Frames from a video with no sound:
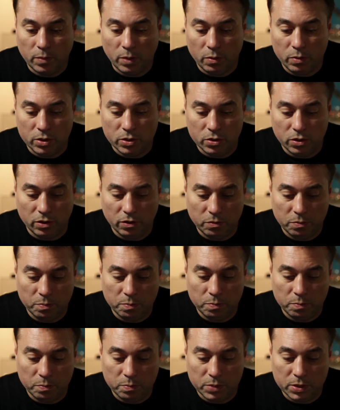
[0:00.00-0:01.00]
which sort of
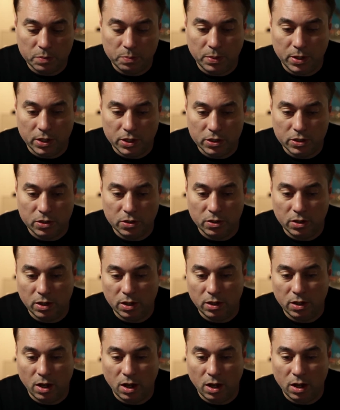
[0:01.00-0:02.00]
speaks to
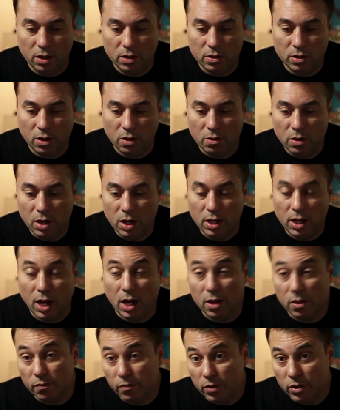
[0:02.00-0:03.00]
the
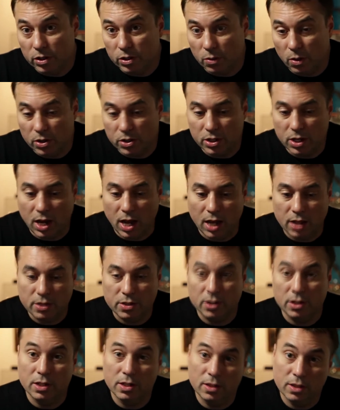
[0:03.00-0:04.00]
kind of the first question I
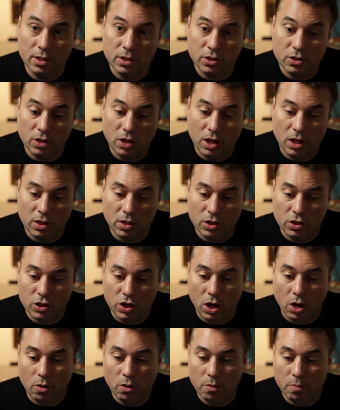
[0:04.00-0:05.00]
answered in this
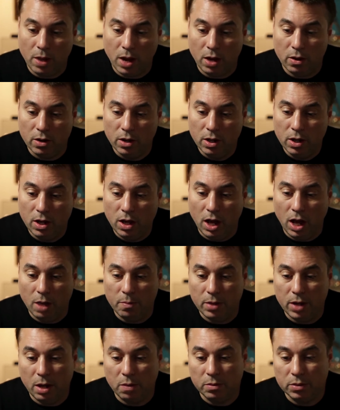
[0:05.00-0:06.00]
show about
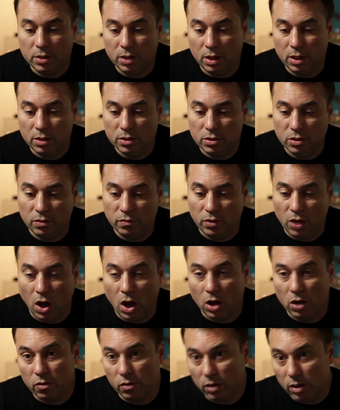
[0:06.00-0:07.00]
being able to sort of
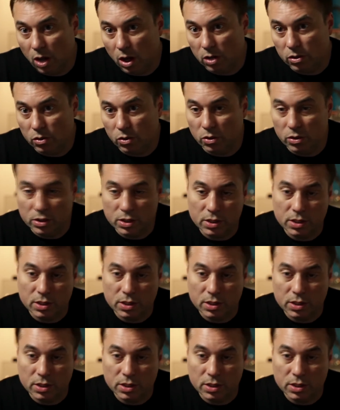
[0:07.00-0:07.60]
lock or unlock doors.